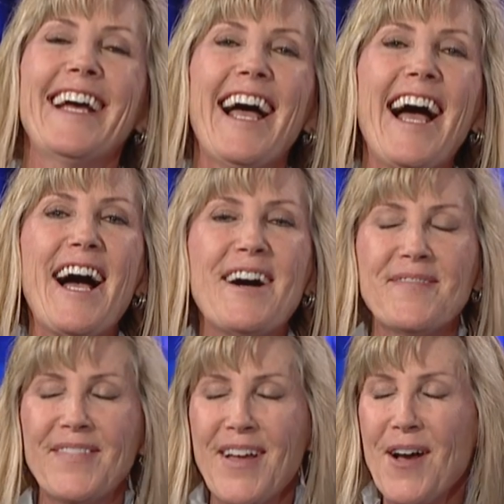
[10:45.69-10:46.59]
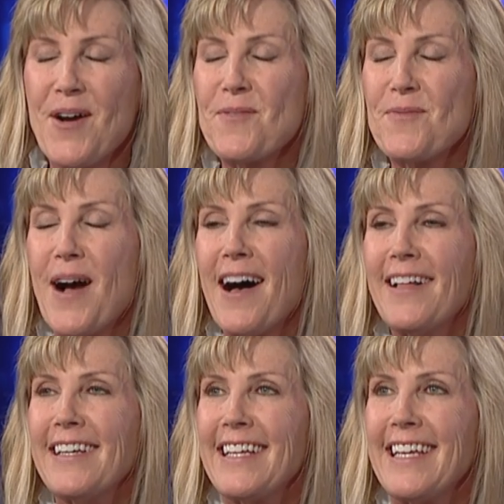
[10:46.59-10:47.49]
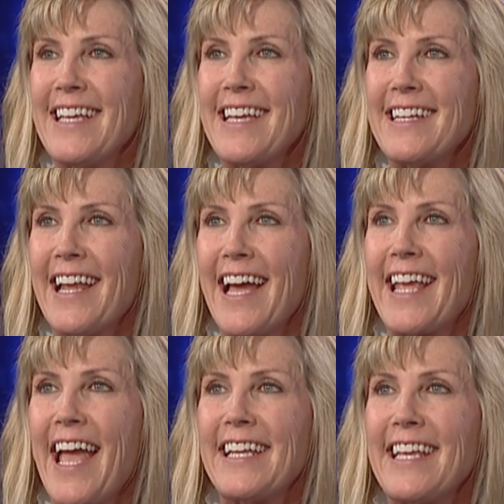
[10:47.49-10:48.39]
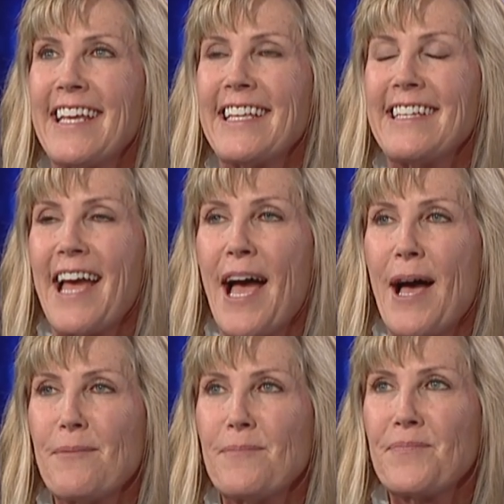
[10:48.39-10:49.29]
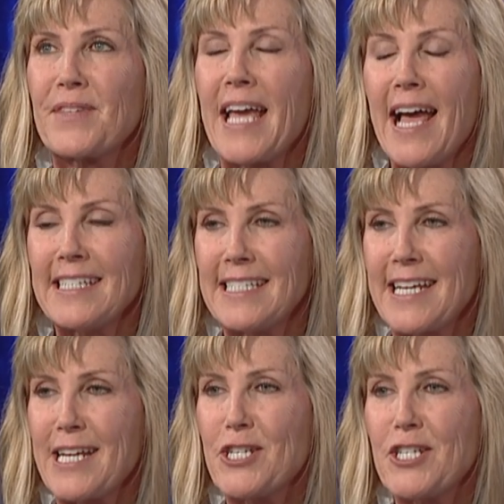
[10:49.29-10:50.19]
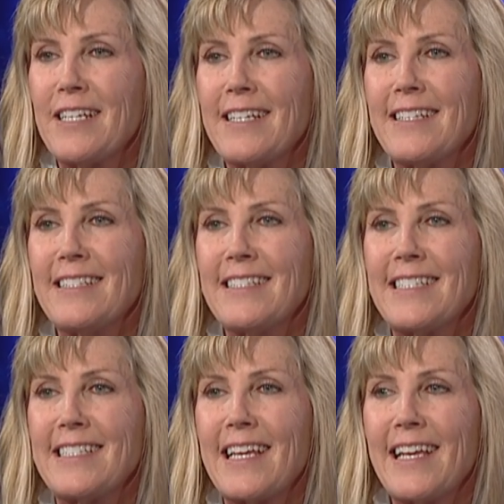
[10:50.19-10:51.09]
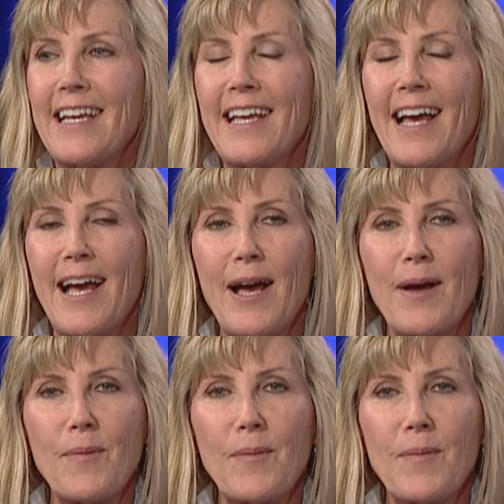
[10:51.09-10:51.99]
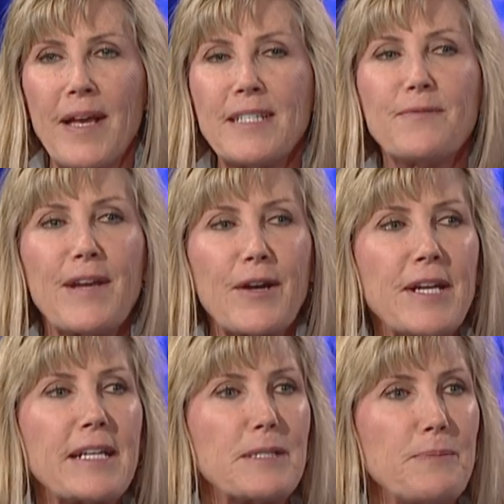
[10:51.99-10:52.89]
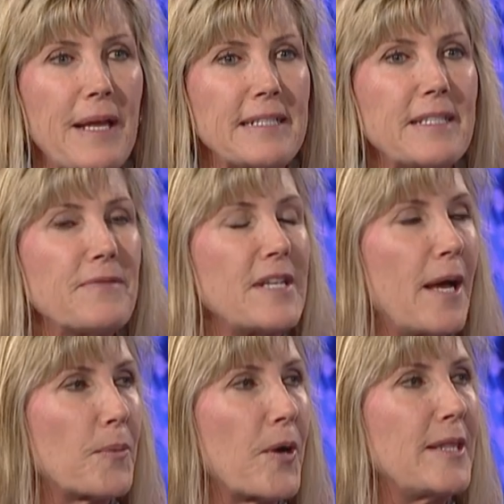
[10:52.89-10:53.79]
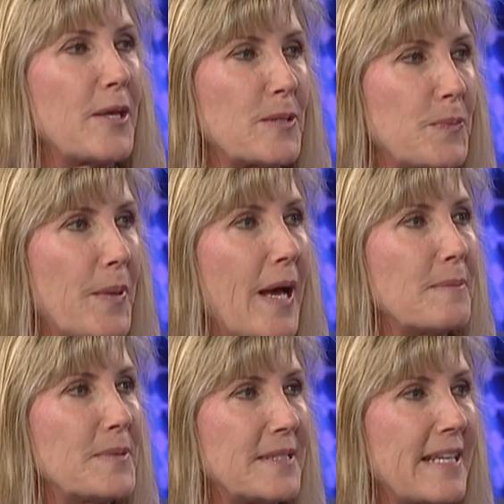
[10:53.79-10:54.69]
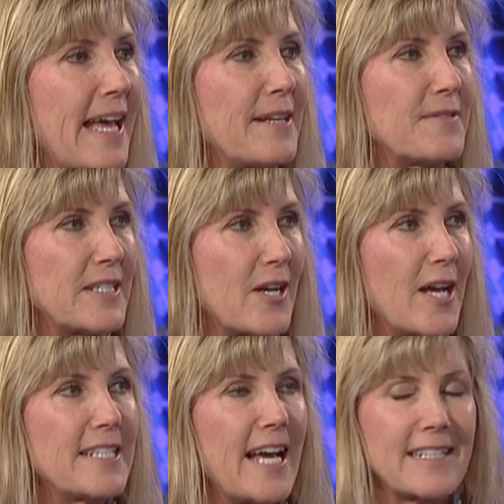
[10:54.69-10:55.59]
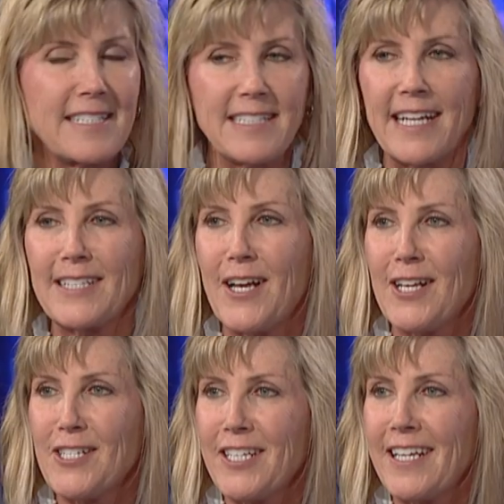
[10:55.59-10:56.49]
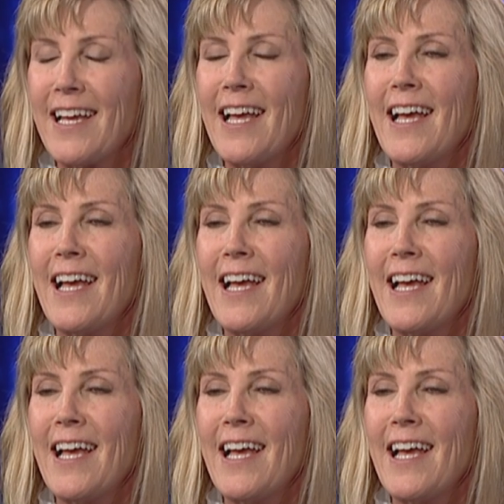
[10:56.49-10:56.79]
Yes. Well, in gas stations, it's very expensive to upgrade those pumps to NFC contactless technology.